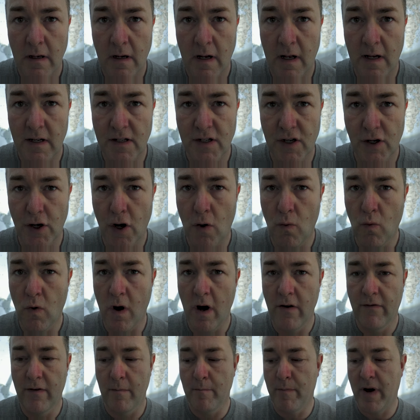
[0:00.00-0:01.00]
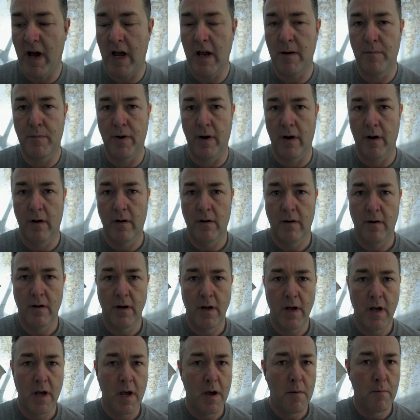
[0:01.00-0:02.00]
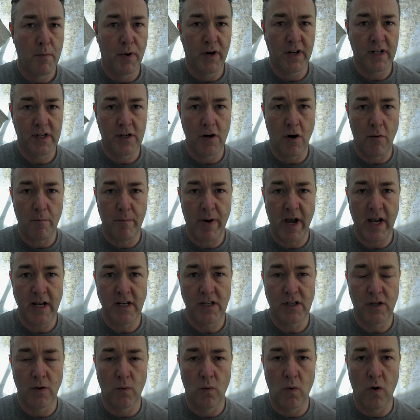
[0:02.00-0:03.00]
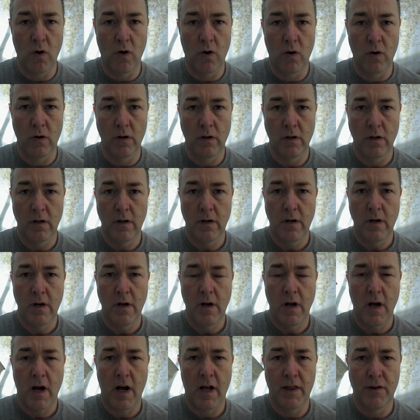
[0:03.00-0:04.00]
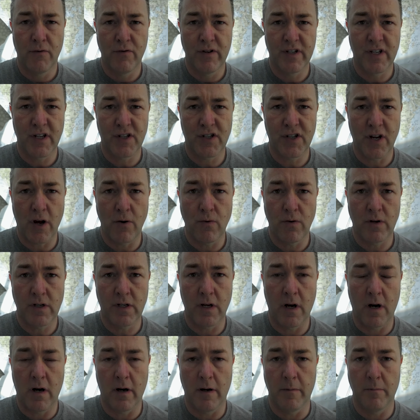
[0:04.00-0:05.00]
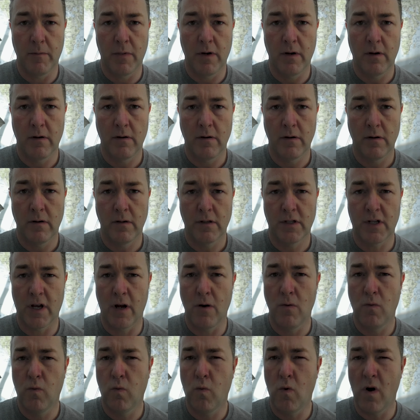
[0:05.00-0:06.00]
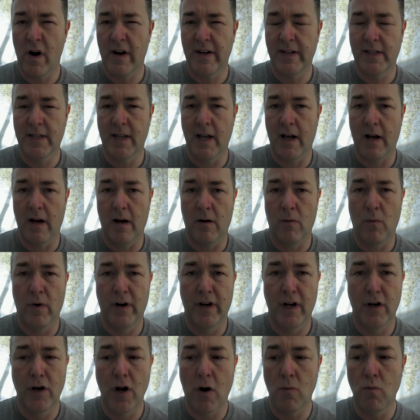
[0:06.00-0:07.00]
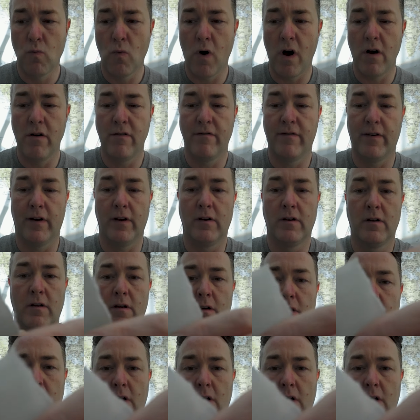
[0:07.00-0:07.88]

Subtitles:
That's a non-woven paper, but it's not paste the wall, and there is a soak time. So why is that? When a non-woven